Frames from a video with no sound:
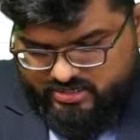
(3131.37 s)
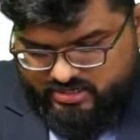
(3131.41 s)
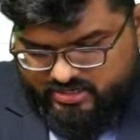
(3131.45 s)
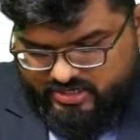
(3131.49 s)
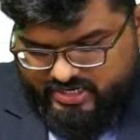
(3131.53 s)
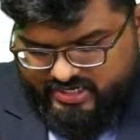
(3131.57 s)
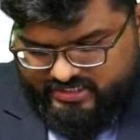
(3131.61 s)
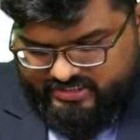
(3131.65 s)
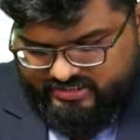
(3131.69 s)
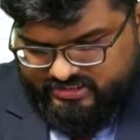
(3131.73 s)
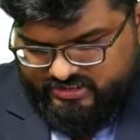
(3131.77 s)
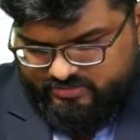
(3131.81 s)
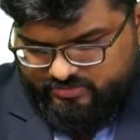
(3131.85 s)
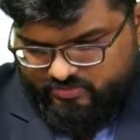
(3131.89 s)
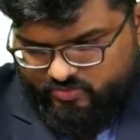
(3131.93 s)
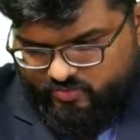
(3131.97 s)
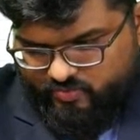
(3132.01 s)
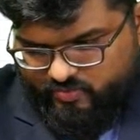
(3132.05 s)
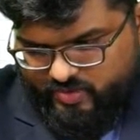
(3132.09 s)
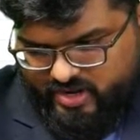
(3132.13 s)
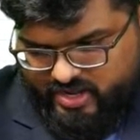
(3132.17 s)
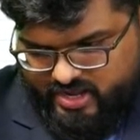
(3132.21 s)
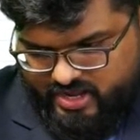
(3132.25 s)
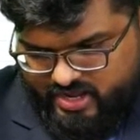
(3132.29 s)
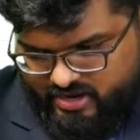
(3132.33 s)
Let's
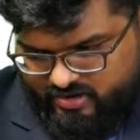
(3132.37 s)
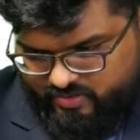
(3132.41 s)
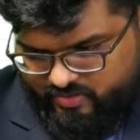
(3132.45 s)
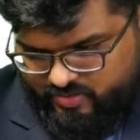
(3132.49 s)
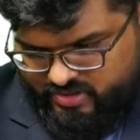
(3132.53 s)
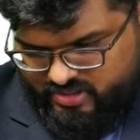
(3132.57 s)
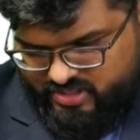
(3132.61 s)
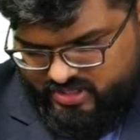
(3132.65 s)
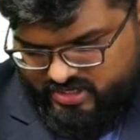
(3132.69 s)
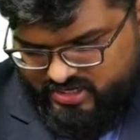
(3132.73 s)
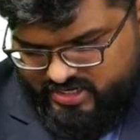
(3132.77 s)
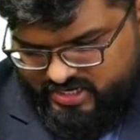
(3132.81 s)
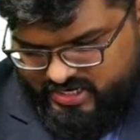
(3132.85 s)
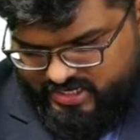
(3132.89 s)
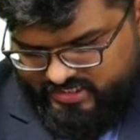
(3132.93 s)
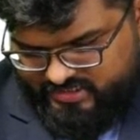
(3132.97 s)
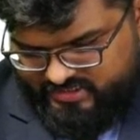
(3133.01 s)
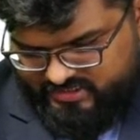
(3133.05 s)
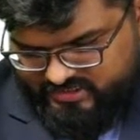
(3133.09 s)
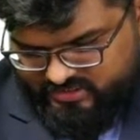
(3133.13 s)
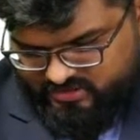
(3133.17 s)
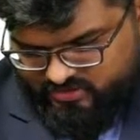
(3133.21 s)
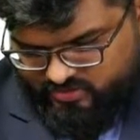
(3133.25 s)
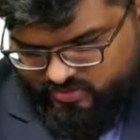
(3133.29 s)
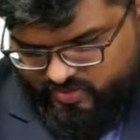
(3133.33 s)
move ahead with the
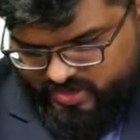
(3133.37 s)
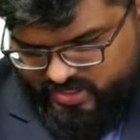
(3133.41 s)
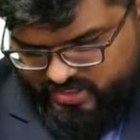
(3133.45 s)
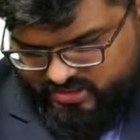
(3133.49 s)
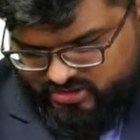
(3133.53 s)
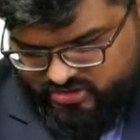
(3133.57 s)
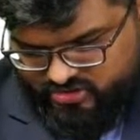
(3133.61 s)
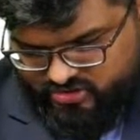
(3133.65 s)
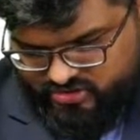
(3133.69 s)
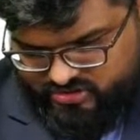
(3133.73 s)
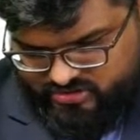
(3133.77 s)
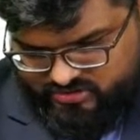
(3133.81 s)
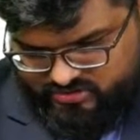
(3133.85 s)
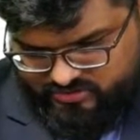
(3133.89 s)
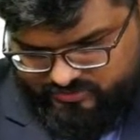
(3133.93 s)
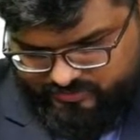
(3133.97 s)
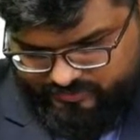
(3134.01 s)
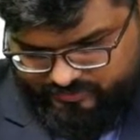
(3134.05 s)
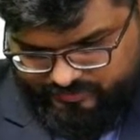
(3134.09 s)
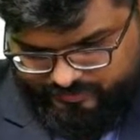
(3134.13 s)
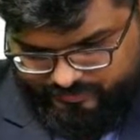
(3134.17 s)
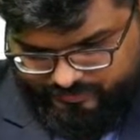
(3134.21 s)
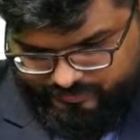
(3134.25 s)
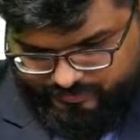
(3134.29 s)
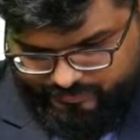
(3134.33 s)
next question.
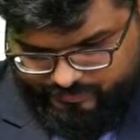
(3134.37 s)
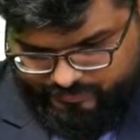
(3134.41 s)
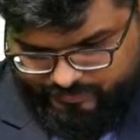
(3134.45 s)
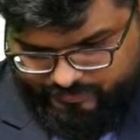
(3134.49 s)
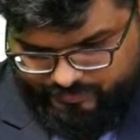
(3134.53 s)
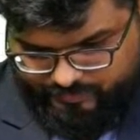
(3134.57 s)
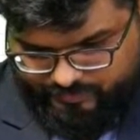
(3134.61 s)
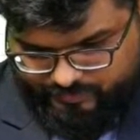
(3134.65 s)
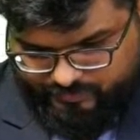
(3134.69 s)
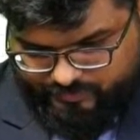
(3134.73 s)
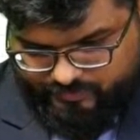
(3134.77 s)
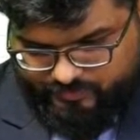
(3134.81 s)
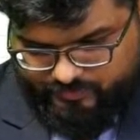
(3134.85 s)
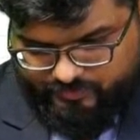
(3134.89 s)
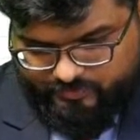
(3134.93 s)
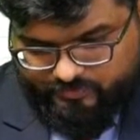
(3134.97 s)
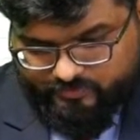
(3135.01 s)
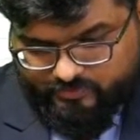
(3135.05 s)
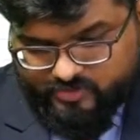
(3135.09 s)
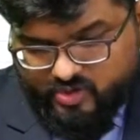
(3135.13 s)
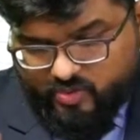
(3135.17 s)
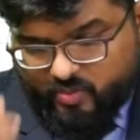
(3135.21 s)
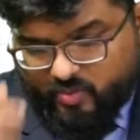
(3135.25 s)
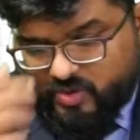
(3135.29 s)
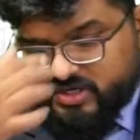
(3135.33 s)

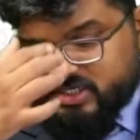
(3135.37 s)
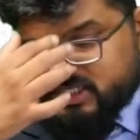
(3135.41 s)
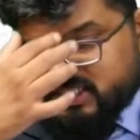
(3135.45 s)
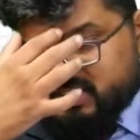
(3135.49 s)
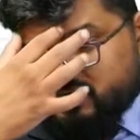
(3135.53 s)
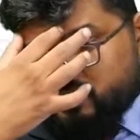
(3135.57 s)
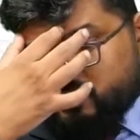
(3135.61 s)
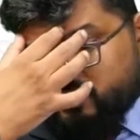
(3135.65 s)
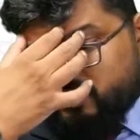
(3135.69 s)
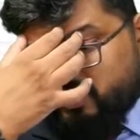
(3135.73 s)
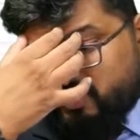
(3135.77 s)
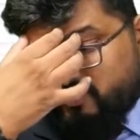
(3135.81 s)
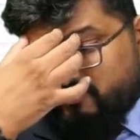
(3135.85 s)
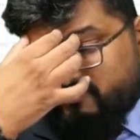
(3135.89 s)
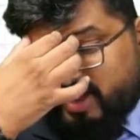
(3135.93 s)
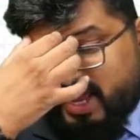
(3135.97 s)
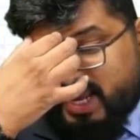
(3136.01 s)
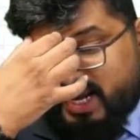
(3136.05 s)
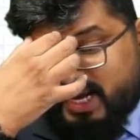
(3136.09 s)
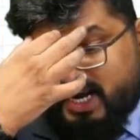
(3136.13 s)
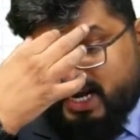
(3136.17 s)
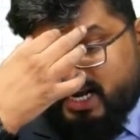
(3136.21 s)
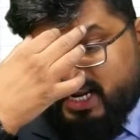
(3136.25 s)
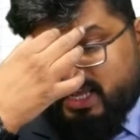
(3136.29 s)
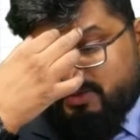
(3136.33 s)
What is the role of
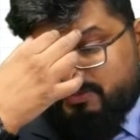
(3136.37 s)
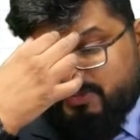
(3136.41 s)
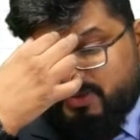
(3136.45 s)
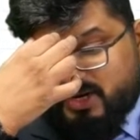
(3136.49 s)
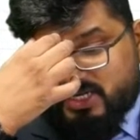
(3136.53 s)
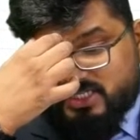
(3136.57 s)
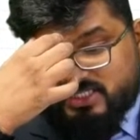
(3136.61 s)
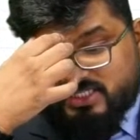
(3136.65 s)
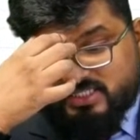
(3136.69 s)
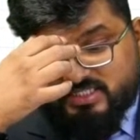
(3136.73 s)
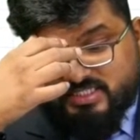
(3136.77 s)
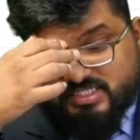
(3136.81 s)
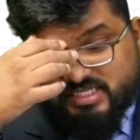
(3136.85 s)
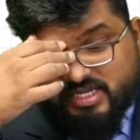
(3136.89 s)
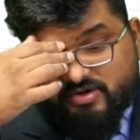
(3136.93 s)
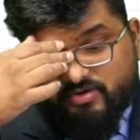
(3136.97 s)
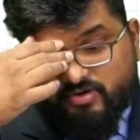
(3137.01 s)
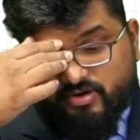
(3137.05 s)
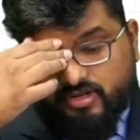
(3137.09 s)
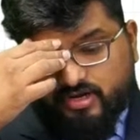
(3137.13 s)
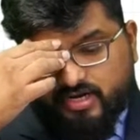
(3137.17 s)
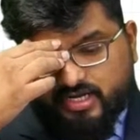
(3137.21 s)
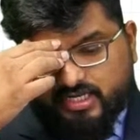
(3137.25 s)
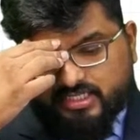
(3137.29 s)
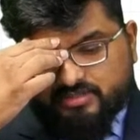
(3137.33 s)
NAD plus in
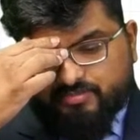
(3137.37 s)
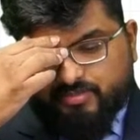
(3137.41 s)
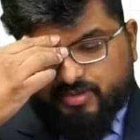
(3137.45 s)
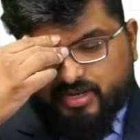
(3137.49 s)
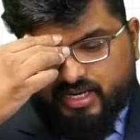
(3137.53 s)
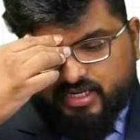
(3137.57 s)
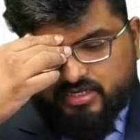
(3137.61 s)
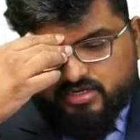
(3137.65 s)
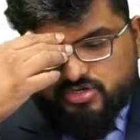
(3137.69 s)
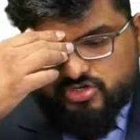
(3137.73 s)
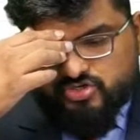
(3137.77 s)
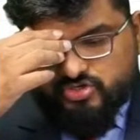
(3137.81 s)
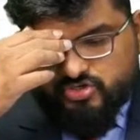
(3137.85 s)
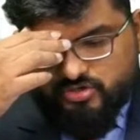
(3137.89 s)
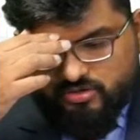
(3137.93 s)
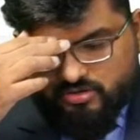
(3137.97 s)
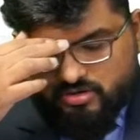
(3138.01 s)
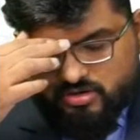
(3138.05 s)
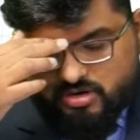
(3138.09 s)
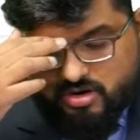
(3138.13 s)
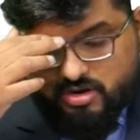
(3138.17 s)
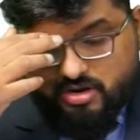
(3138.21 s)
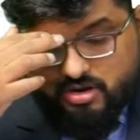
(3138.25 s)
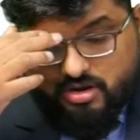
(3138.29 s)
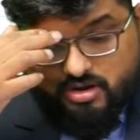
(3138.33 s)
cellular respiration?
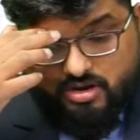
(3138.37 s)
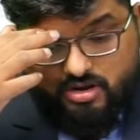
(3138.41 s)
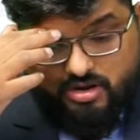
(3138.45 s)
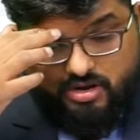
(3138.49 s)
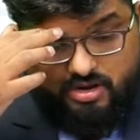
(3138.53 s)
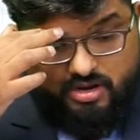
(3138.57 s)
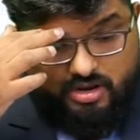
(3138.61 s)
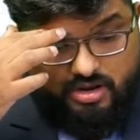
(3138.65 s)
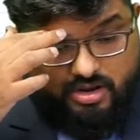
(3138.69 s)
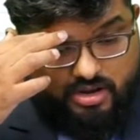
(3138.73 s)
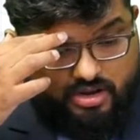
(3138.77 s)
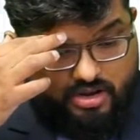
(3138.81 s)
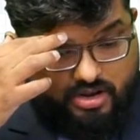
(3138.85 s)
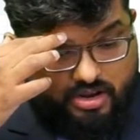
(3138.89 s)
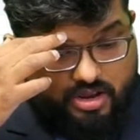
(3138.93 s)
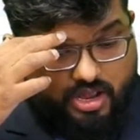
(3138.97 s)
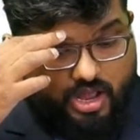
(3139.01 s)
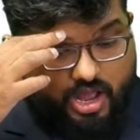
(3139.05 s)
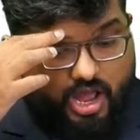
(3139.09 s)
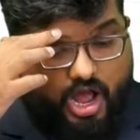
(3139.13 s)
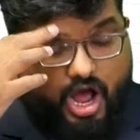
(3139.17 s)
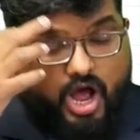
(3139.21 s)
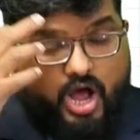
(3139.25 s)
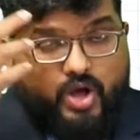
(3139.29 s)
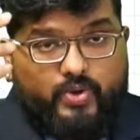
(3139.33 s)

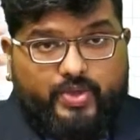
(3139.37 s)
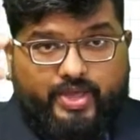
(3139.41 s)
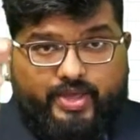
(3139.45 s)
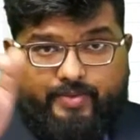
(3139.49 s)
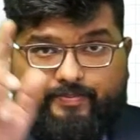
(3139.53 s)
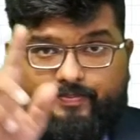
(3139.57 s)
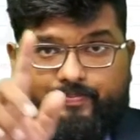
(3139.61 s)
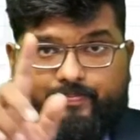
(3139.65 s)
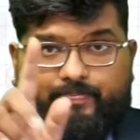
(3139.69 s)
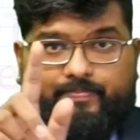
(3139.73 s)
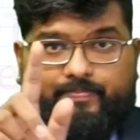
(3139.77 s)
Okay,